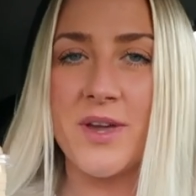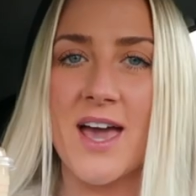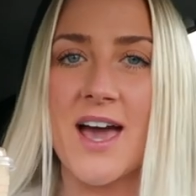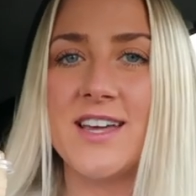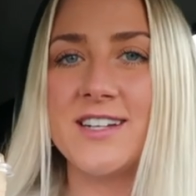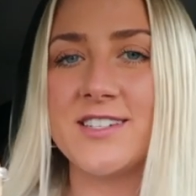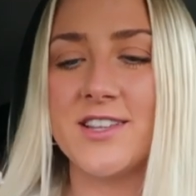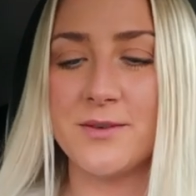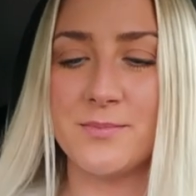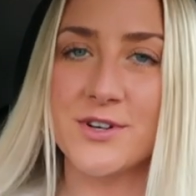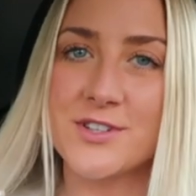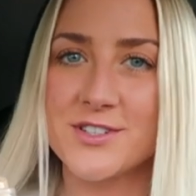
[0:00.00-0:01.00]
we head to the
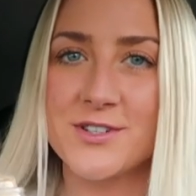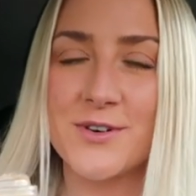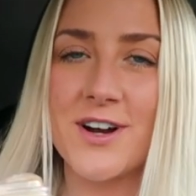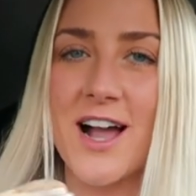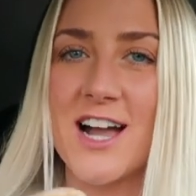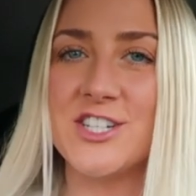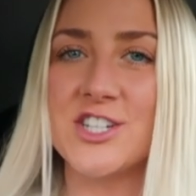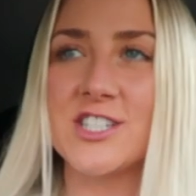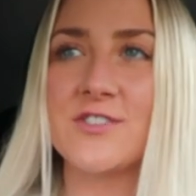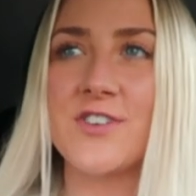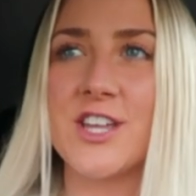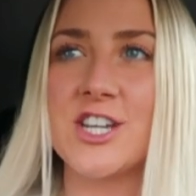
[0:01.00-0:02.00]
bookstore. I
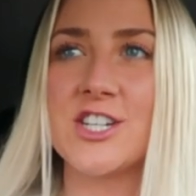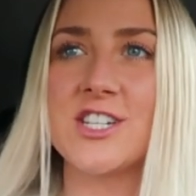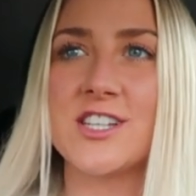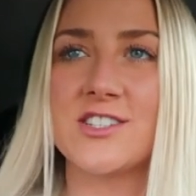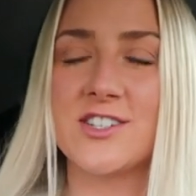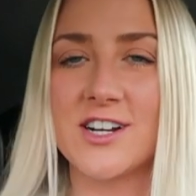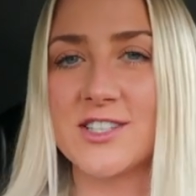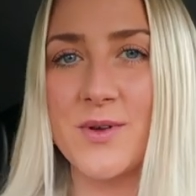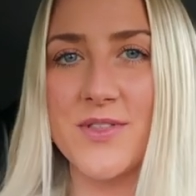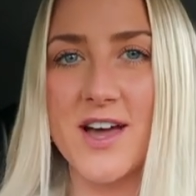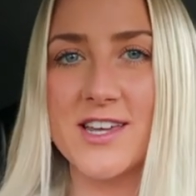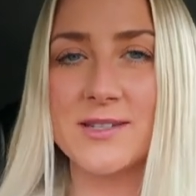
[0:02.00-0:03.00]
just finished It Starts
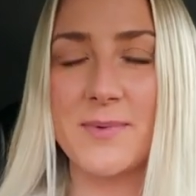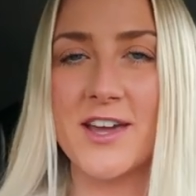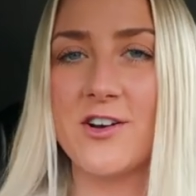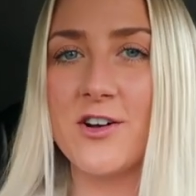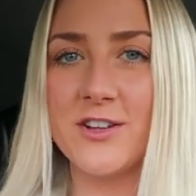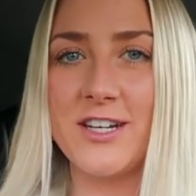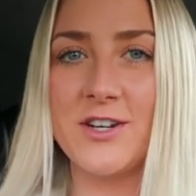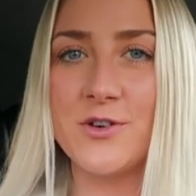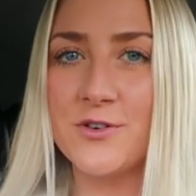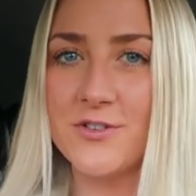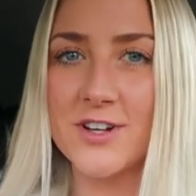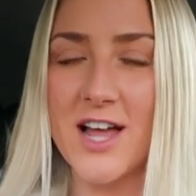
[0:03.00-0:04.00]
With Us by Colleen
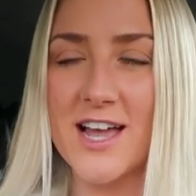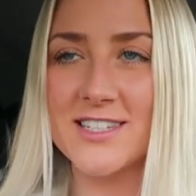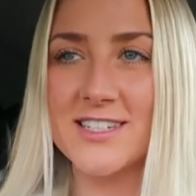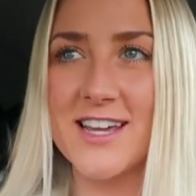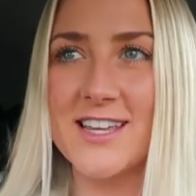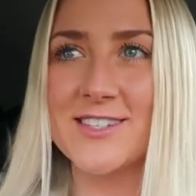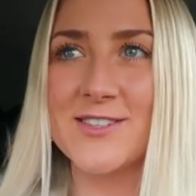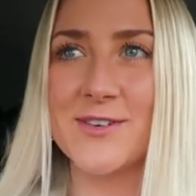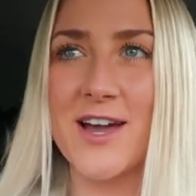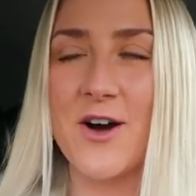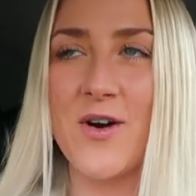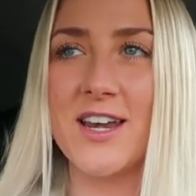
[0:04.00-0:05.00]
Hoover last night, so
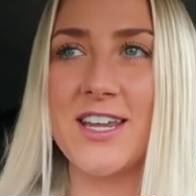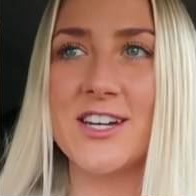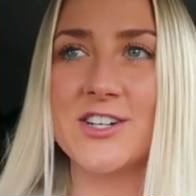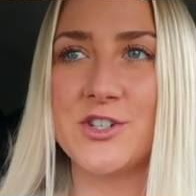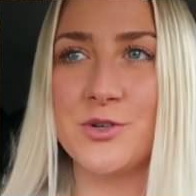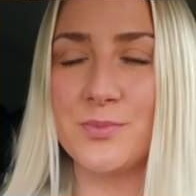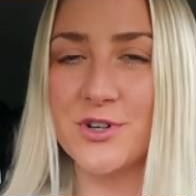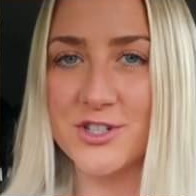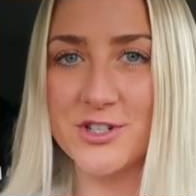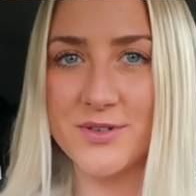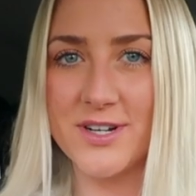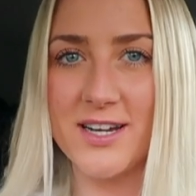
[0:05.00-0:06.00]
now I need a new book
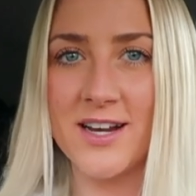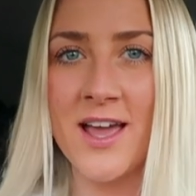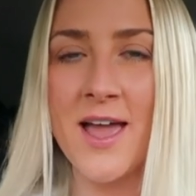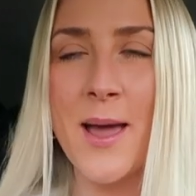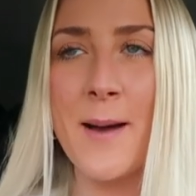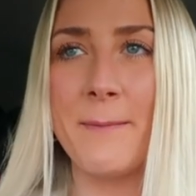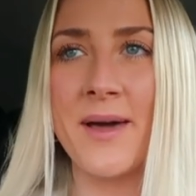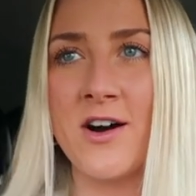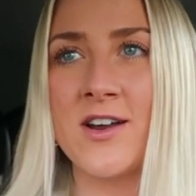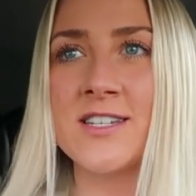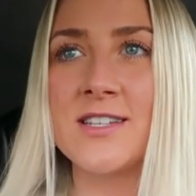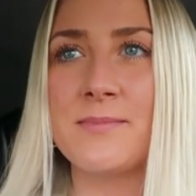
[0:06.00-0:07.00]
to read. My
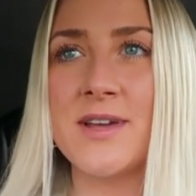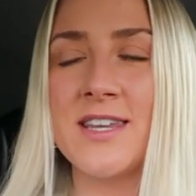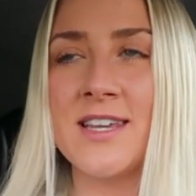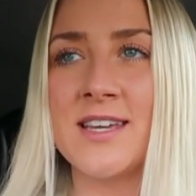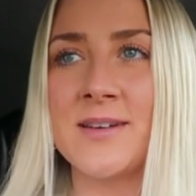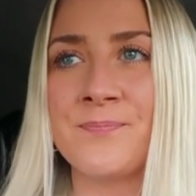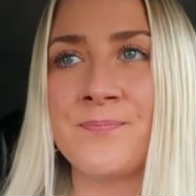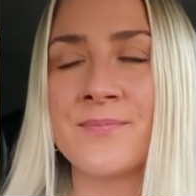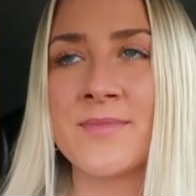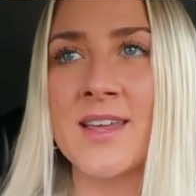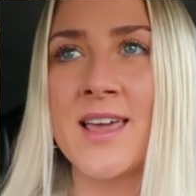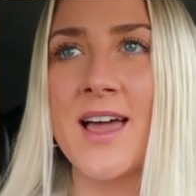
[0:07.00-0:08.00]
honest opinion,
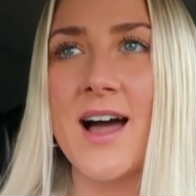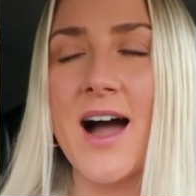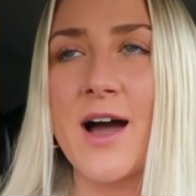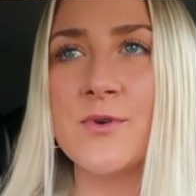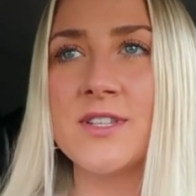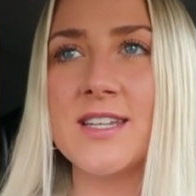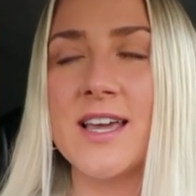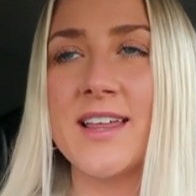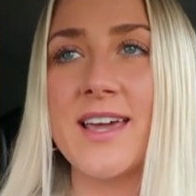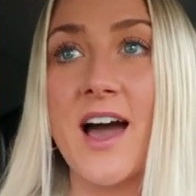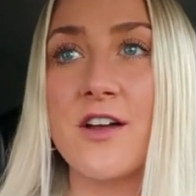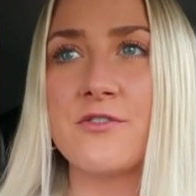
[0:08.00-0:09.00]
I would say
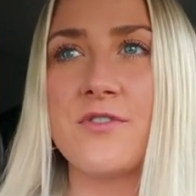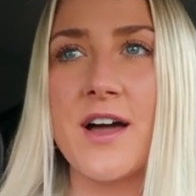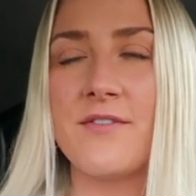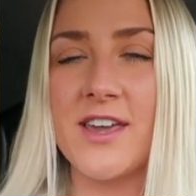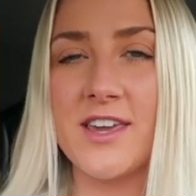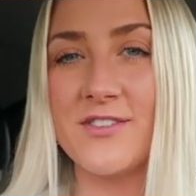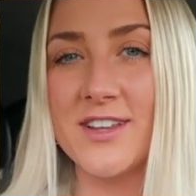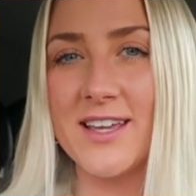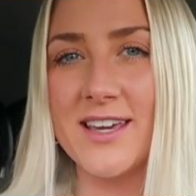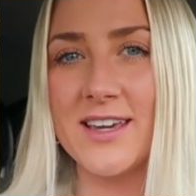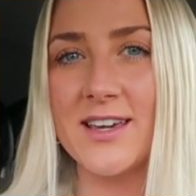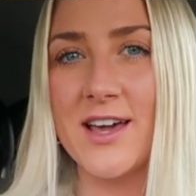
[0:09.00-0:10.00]
like out of 5, I give it
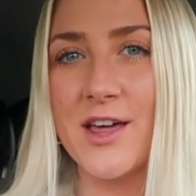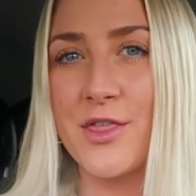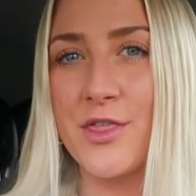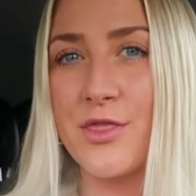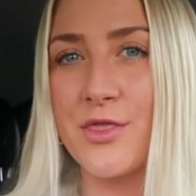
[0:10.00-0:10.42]
like a